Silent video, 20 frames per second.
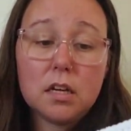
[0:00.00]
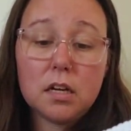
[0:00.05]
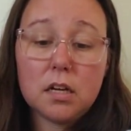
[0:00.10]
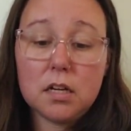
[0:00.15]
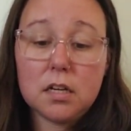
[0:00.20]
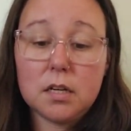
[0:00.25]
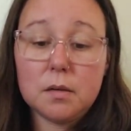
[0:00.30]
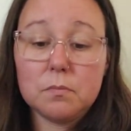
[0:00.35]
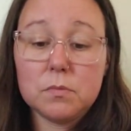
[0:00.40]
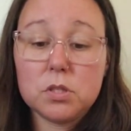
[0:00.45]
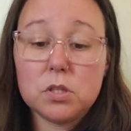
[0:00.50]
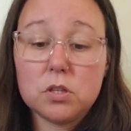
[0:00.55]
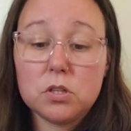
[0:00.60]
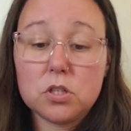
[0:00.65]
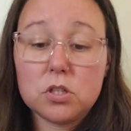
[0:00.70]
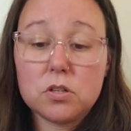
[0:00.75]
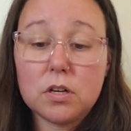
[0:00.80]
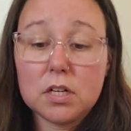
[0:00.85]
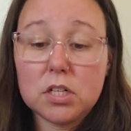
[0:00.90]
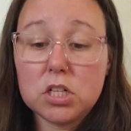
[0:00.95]
Um, so you
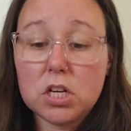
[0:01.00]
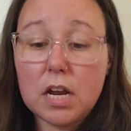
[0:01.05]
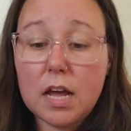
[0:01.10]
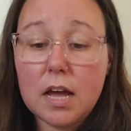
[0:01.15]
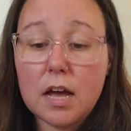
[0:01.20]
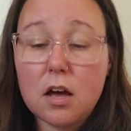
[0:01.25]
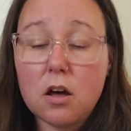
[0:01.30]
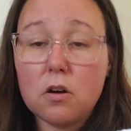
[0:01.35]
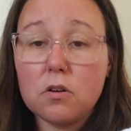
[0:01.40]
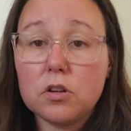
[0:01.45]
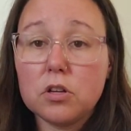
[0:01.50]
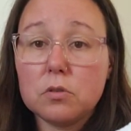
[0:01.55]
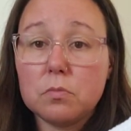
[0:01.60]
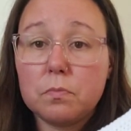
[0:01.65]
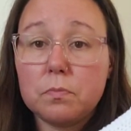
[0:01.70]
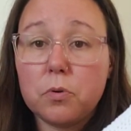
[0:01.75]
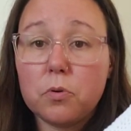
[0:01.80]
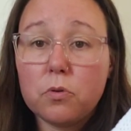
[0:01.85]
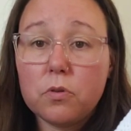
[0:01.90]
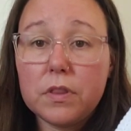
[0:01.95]
stretch it out, you
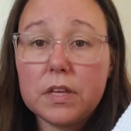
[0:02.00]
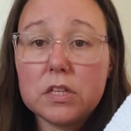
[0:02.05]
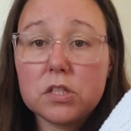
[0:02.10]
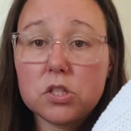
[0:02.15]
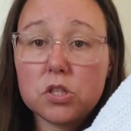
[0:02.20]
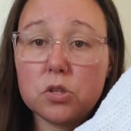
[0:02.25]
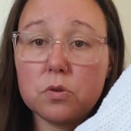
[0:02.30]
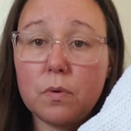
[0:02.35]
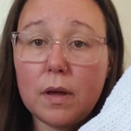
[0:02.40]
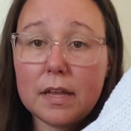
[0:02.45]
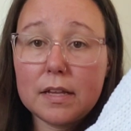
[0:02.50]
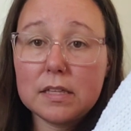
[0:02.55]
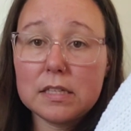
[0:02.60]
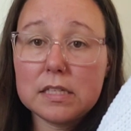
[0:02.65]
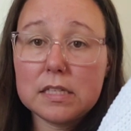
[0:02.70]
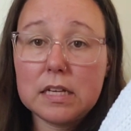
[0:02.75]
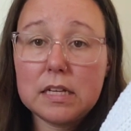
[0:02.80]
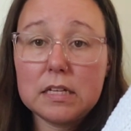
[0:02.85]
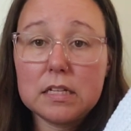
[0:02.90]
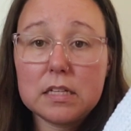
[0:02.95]
pull these two
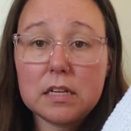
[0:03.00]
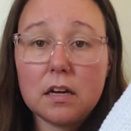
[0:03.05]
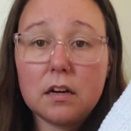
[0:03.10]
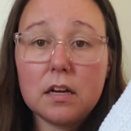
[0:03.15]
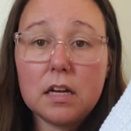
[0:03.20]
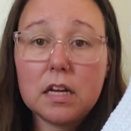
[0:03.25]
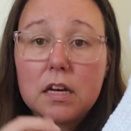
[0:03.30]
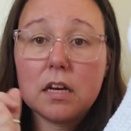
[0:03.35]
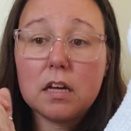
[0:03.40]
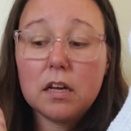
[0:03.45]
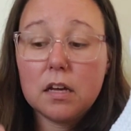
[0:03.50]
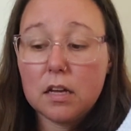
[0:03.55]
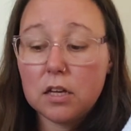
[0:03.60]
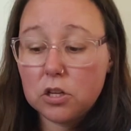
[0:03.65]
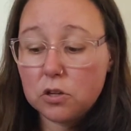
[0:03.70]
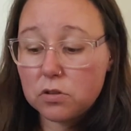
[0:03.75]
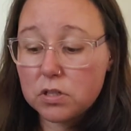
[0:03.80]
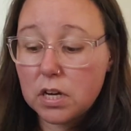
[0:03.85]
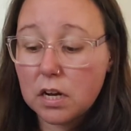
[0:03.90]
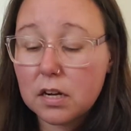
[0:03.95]
ends in tight,
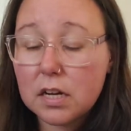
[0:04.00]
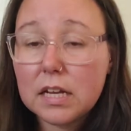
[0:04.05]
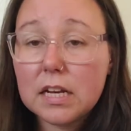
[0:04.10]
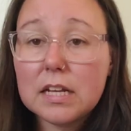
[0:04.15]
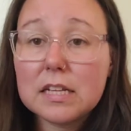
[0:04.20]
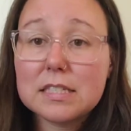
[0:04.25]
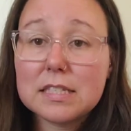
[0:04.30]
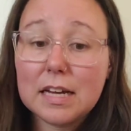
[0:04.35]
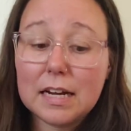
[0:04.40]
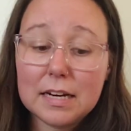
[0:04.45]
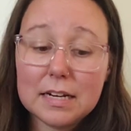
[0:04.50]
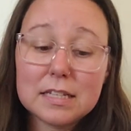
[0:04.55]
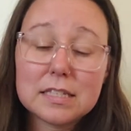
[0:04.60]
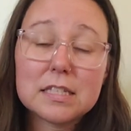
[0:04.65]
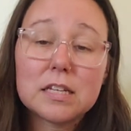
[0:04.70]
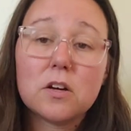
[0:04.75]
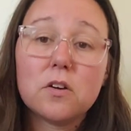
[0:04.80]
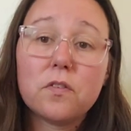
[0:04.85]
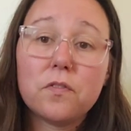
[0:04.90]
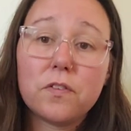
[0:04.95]
you tuck it inside
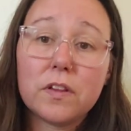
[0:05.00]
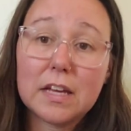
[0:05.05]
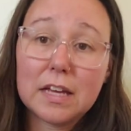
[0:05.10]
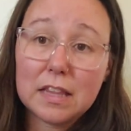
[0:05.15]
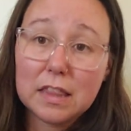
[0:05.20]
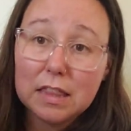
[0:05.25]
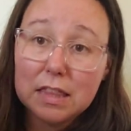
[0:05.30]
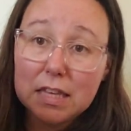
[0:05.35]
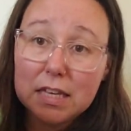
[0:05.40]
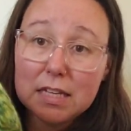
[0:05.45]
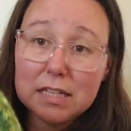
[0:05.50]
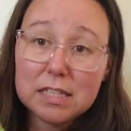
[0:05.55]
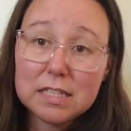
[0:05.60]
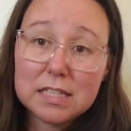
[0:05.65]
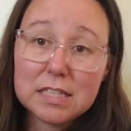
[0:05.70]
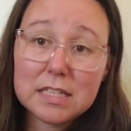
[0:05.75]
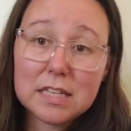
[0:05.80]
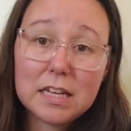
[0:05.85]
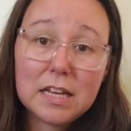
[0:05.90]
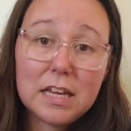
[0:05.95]
itself like
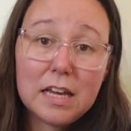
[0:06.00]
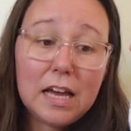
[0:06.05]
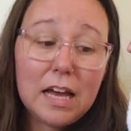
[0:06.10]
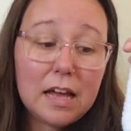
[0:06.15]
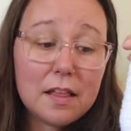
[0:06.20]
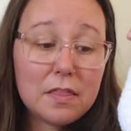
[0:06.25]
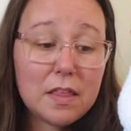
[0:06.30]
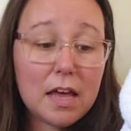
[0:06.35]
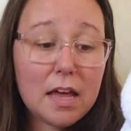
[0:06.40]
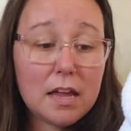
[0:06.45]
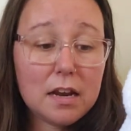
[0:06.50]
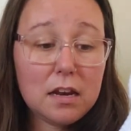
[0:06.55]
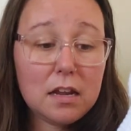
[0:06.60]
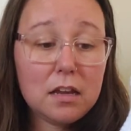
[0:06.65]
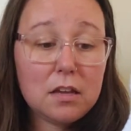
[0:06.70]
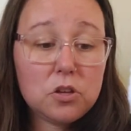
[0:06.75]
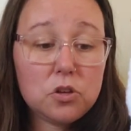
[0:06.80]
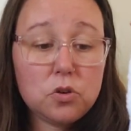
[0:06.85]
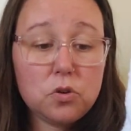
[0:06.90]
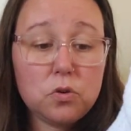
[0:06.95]
this, and then
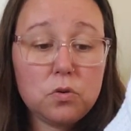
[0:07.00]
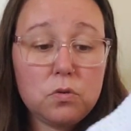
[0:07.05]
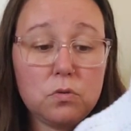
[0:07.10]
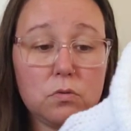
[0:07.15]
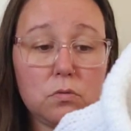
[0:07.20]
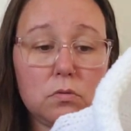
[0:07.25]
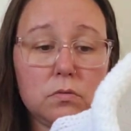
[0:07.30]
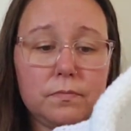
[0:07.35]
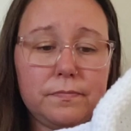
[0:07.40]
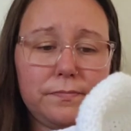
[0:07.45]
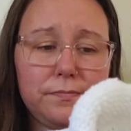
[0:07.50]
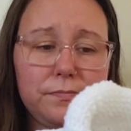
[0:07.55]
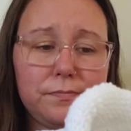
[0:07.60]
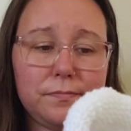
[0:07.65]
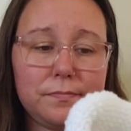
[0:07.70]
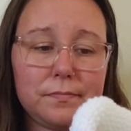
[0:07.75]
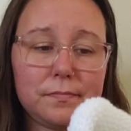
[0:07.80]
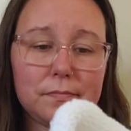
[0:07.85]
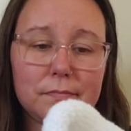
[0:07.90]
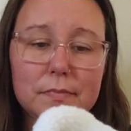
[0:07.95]
you,
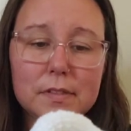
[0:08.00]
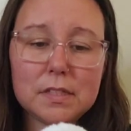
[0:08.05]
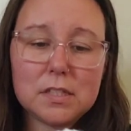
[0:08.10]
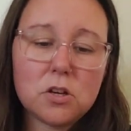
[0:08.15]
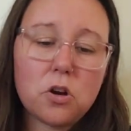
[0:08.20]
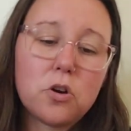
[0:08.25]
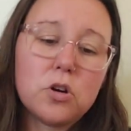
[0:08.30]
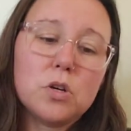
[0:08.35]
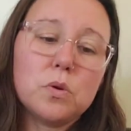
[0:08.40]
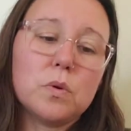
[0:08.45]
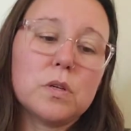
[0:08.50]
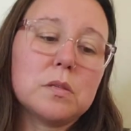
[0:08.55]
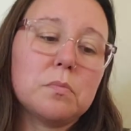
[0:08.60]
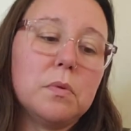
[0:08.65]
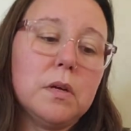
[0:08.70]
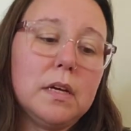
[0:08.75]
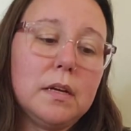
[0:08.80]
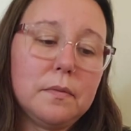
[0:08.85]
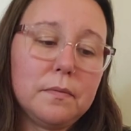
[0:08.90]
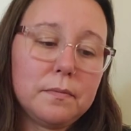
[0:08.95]
it's hard to
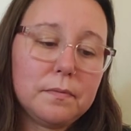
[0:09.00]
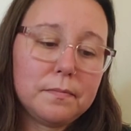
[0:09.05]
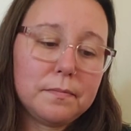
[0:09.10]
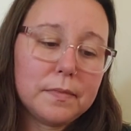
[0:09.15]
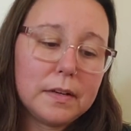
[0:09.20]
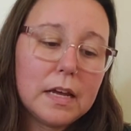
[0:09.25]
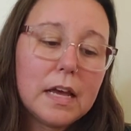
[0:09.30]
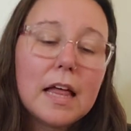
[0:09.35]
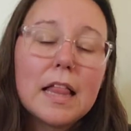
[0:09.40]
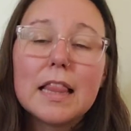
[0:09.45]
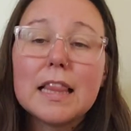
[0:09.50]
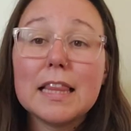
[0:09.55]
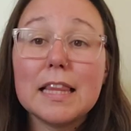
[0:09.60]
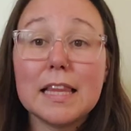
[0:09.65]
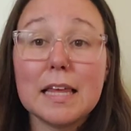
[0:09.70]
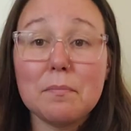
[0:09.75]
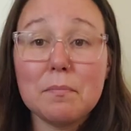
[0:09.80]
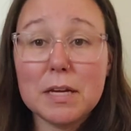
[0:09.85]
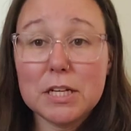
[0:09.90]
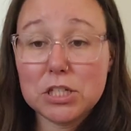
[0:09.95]
explain.
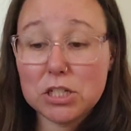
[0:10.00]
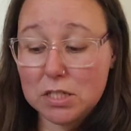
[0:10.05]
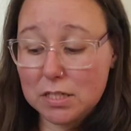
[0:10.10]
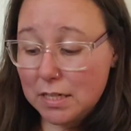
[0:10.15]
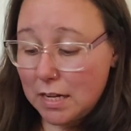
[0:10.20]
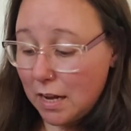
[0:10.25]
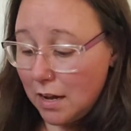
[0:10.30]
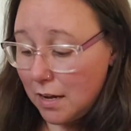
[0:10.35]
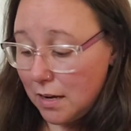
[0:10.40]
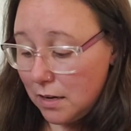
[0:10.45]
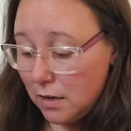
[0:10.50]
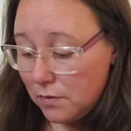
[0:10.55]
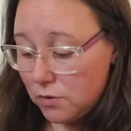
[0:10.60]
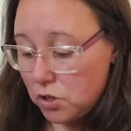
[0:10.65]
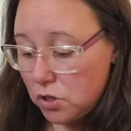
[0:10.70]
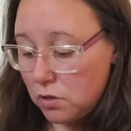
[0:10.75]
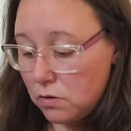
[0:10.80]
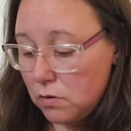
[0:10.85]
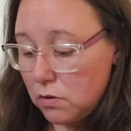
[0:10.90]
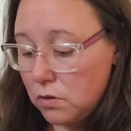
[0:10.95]
Let me just kind of
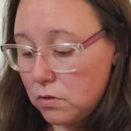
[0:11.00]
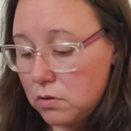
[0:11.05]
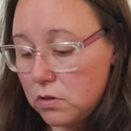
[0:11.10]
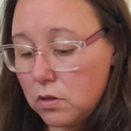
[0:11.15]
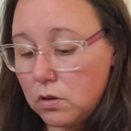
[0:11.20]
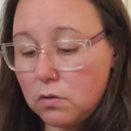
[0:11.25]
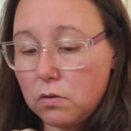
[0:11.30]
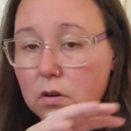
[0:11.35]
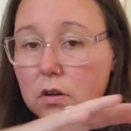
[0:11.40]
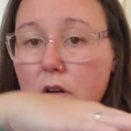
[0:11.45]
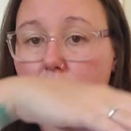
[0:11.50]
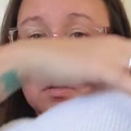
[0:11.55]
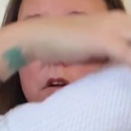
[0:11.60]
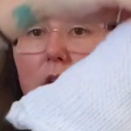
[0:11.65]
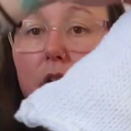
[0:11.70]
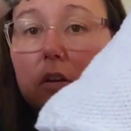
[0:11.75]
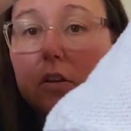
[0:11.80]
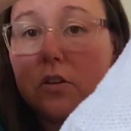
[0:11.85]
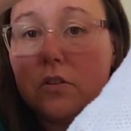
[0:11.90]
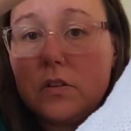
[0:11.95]
show you. So
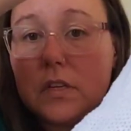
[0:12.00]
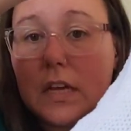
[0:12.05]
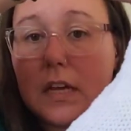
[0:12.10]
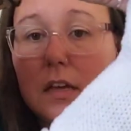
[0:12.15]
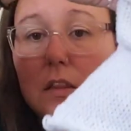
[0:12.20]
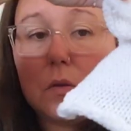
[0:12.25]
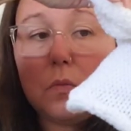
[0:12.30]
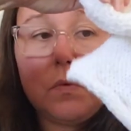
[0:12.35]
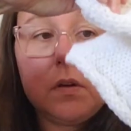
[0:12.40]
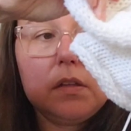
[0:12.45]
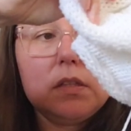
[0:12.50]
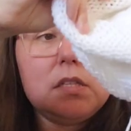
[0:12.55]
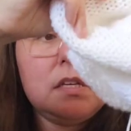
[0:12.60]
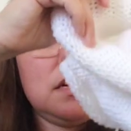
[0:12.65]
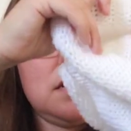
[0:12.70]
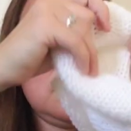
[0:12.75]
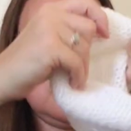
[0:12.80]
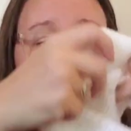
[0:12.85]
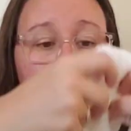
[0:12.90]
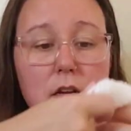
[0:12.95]
you take the one
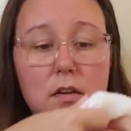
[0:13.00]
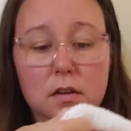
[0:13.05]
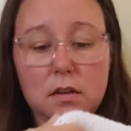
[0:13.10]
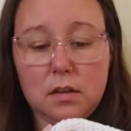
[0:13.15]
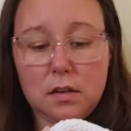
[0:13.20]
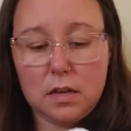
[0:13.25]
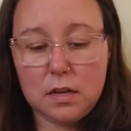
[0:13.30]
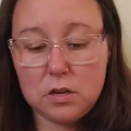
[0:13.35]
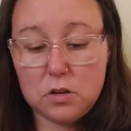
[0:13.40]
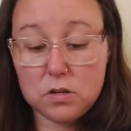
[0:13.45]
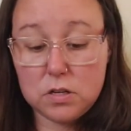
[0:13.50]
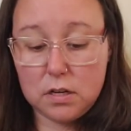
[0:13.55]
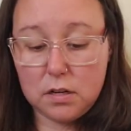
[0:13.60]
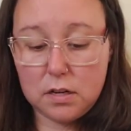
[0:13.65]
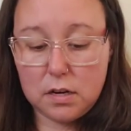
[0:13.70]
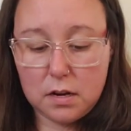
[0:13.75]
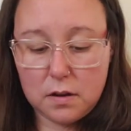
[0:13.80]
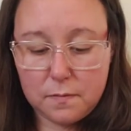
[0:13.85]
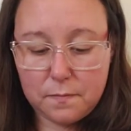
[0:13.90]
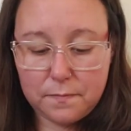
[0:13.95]
side and you tuck
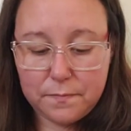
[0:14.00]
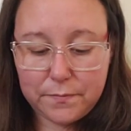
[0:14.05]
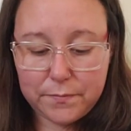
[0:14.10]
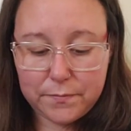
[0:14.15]
it in.